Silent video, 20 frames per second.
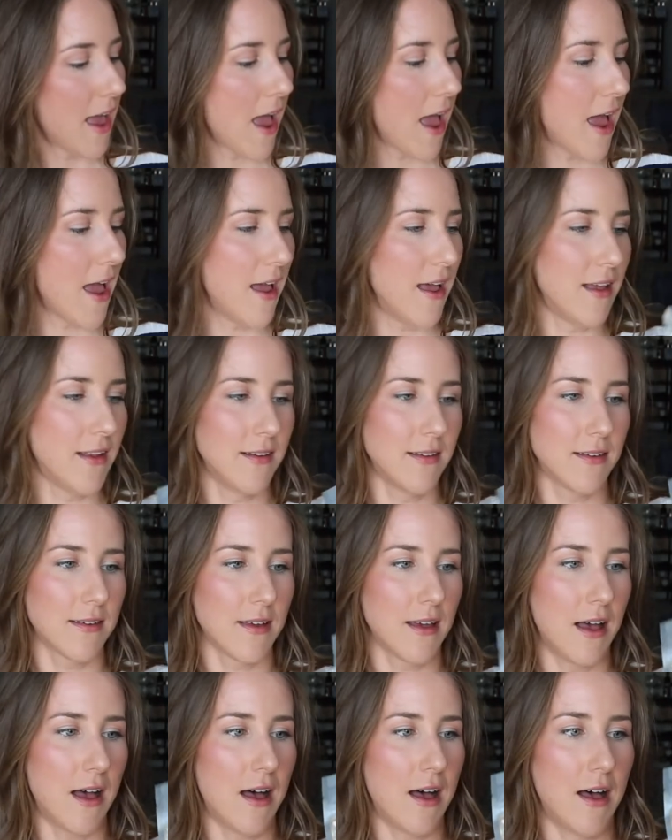and
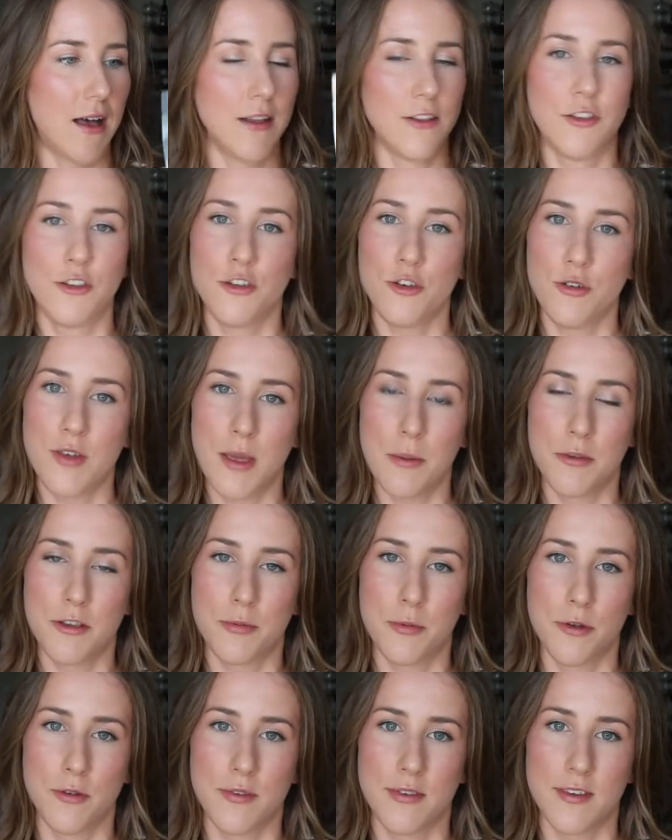uh, two
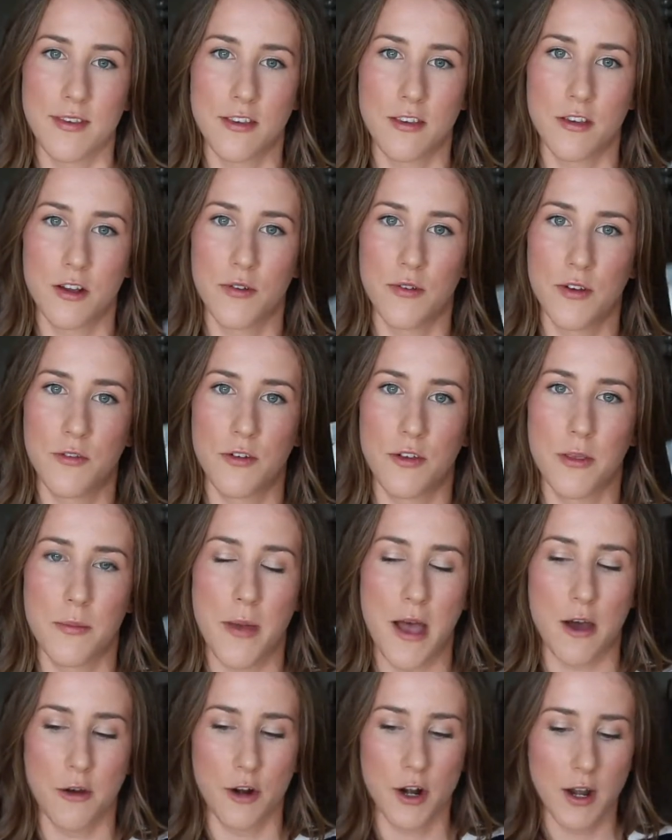tablespoons is a serving for the
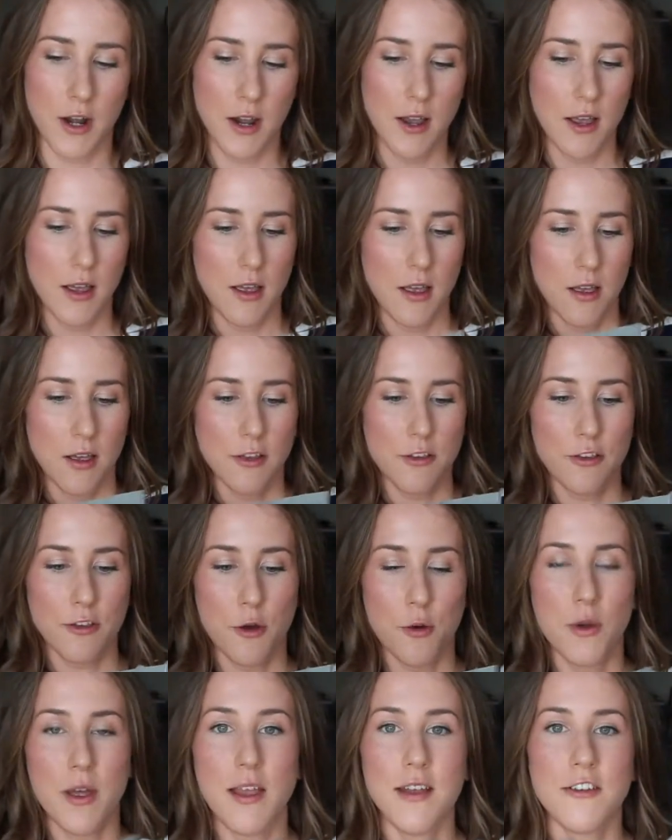powder.
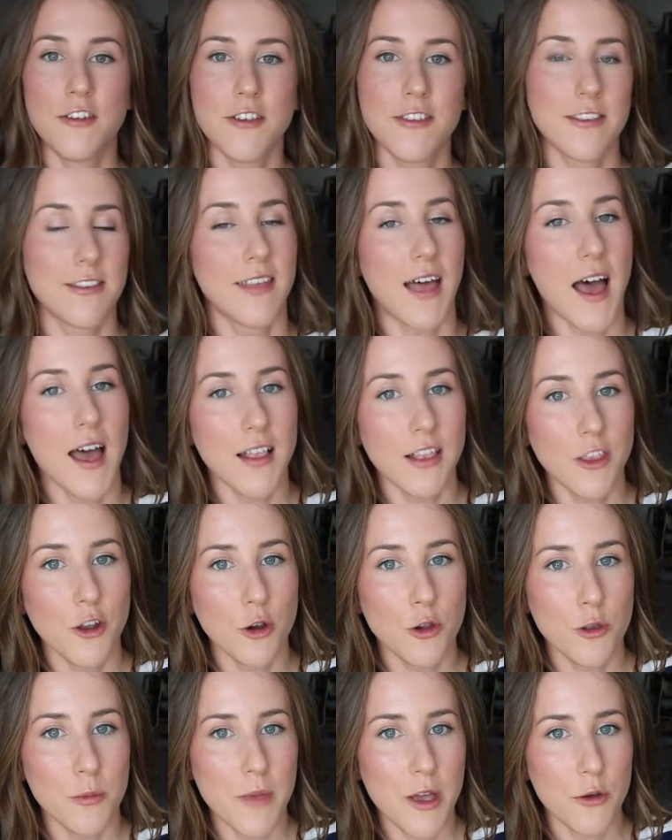So in just that
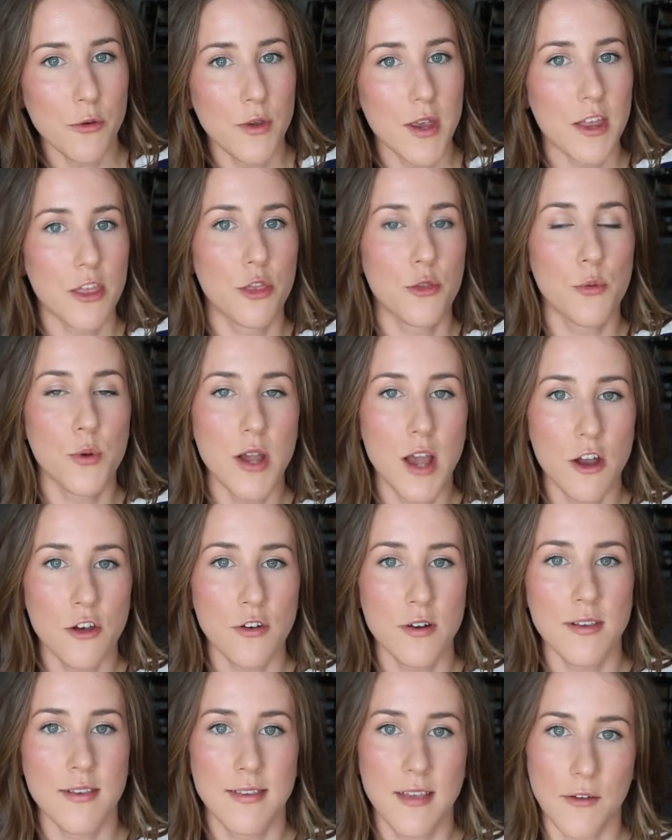little amount, you get
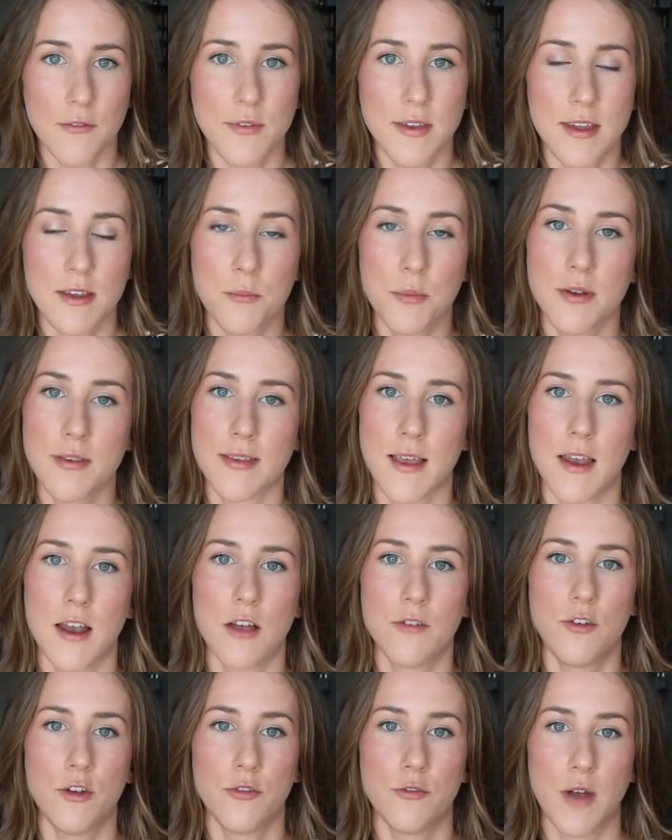317%
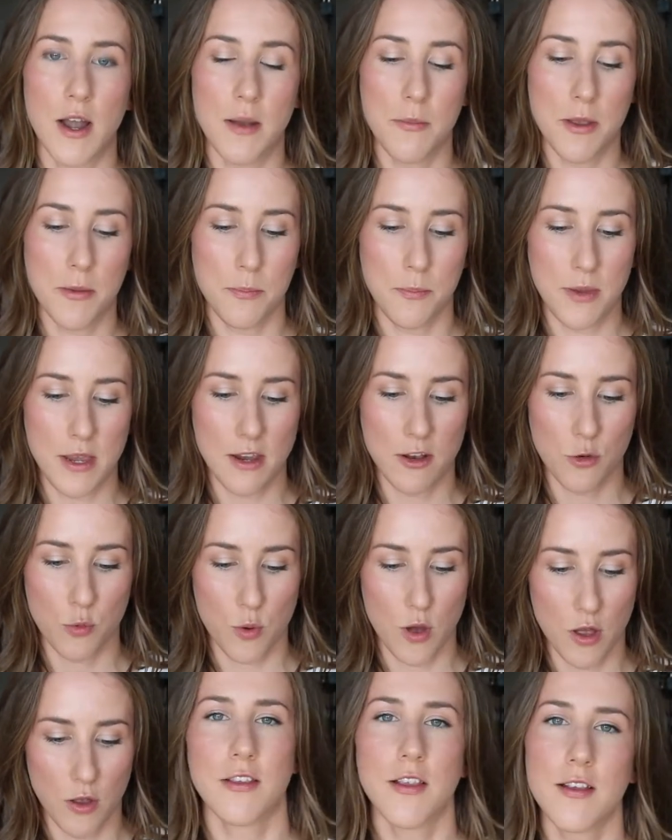of your vitamin
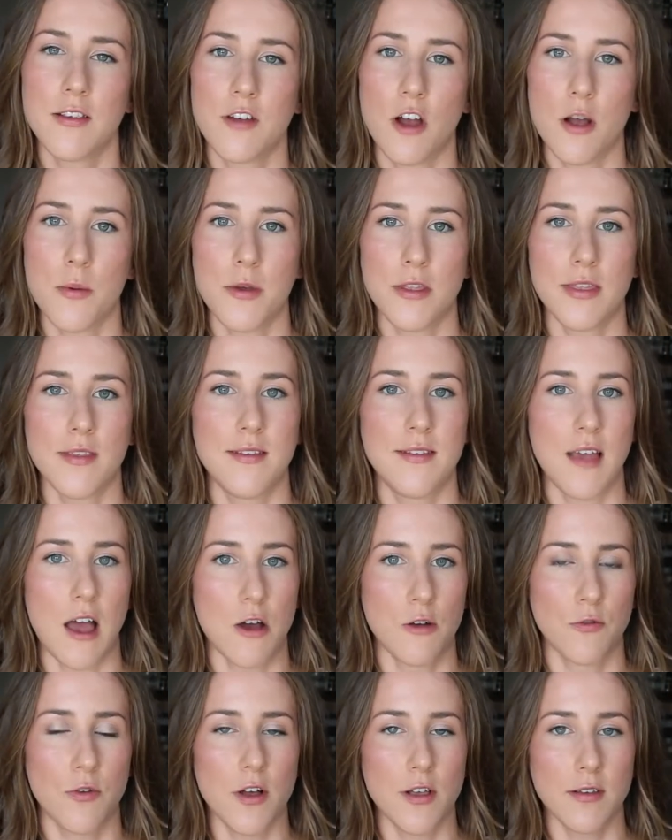B12. Let's talk about the
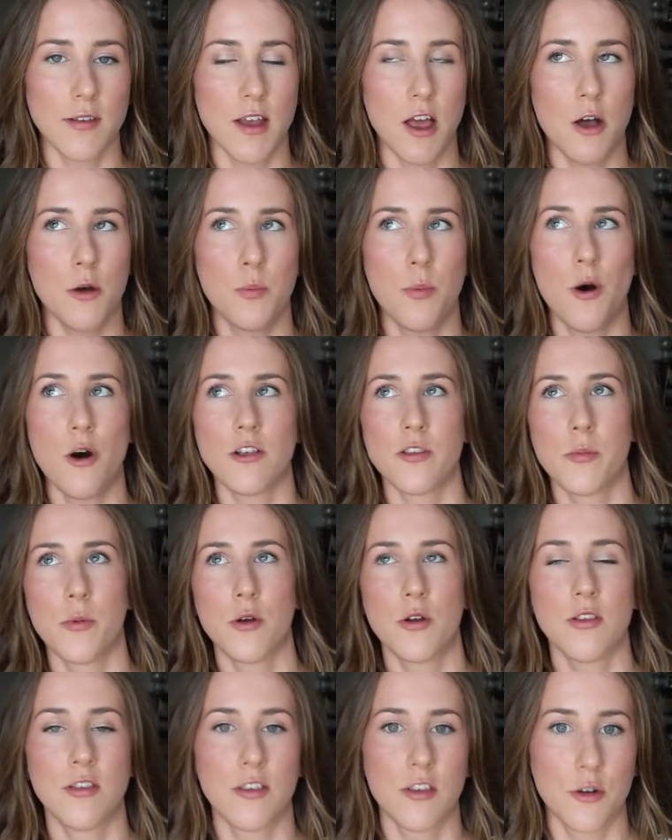downfalls now,
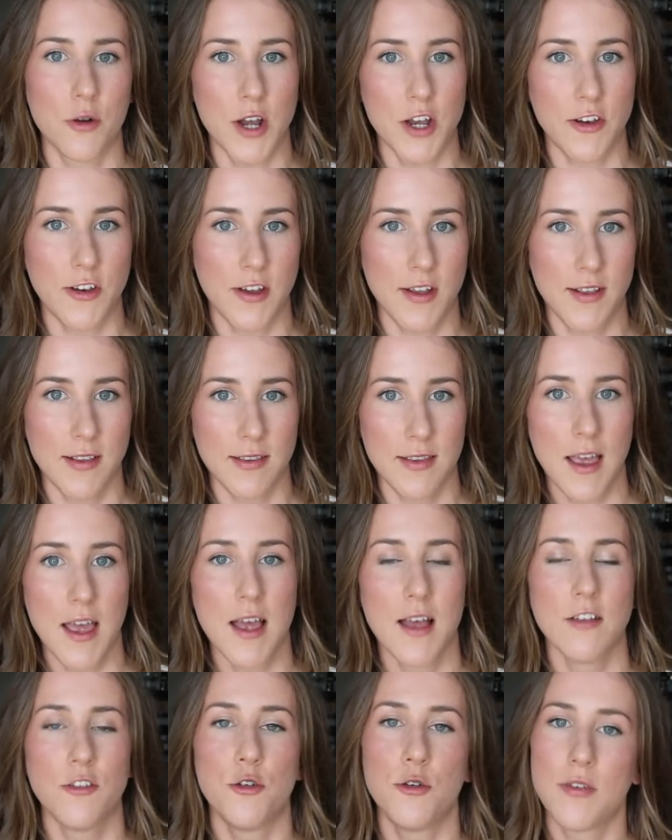possible considerations
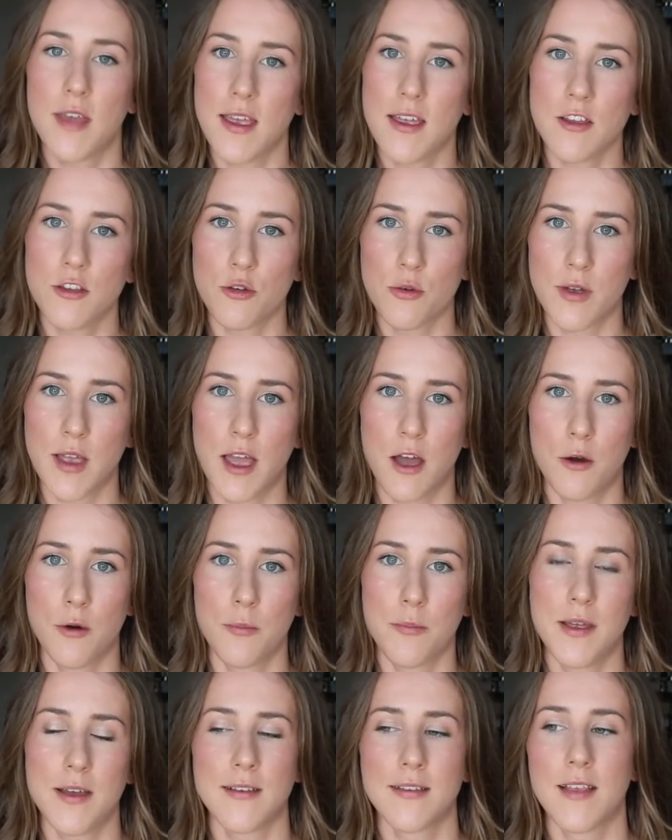to take into
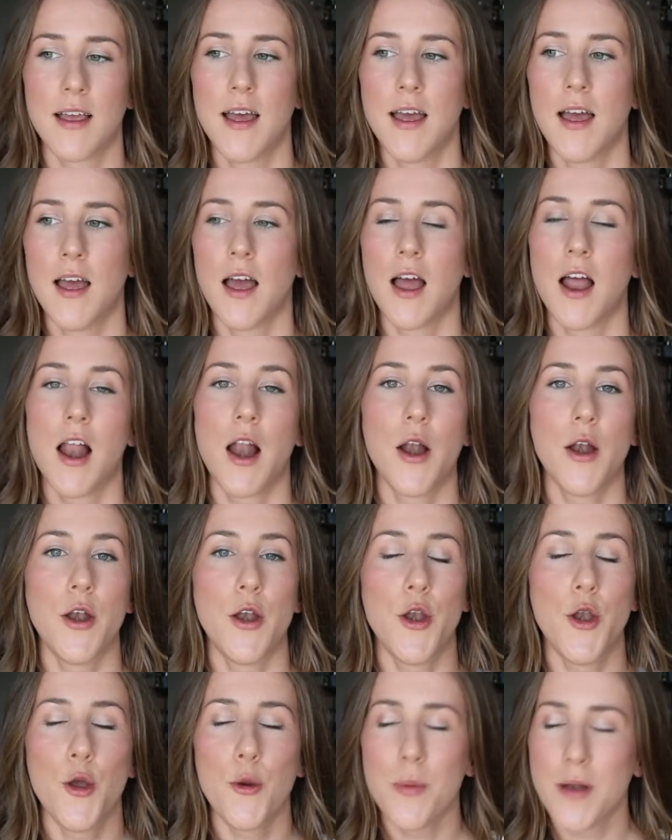account because
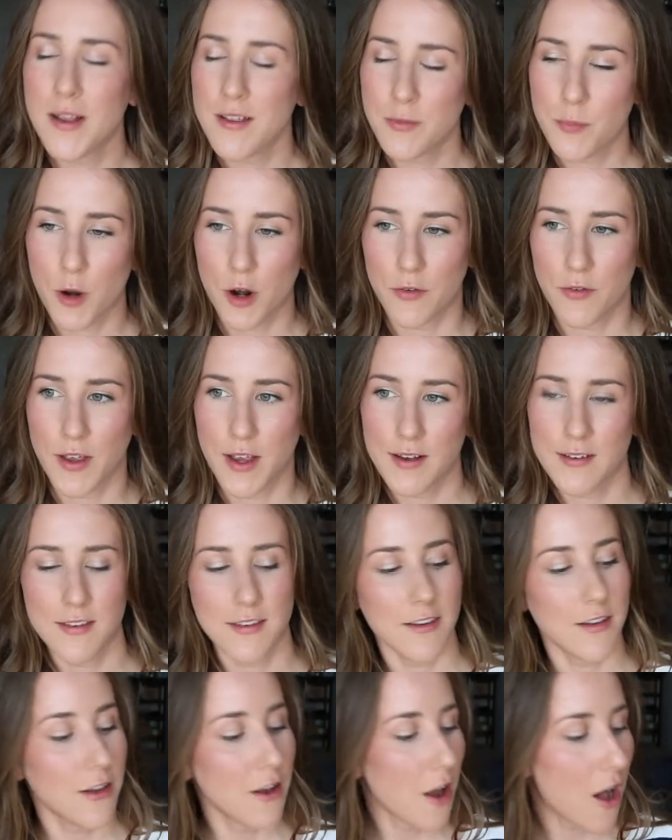nobody's
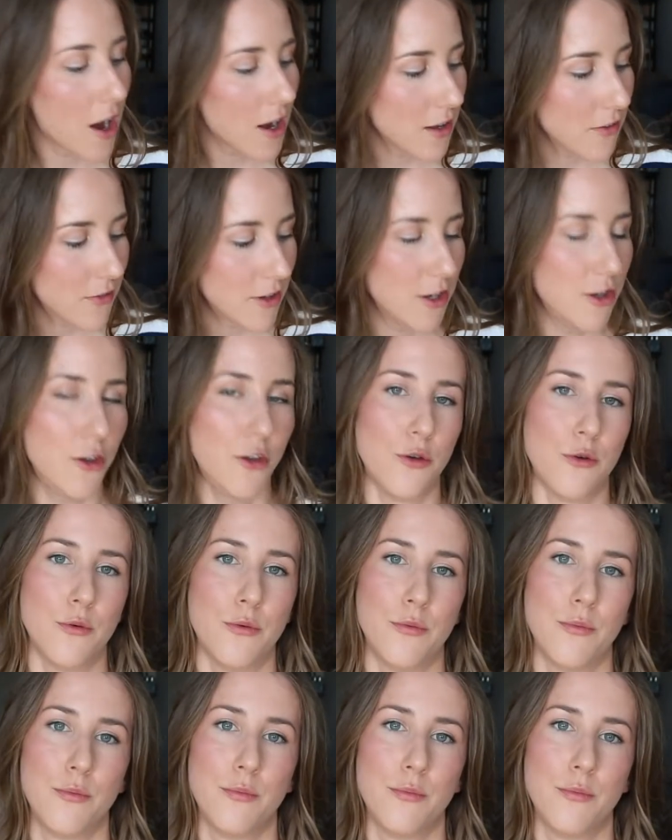perfect, not even you.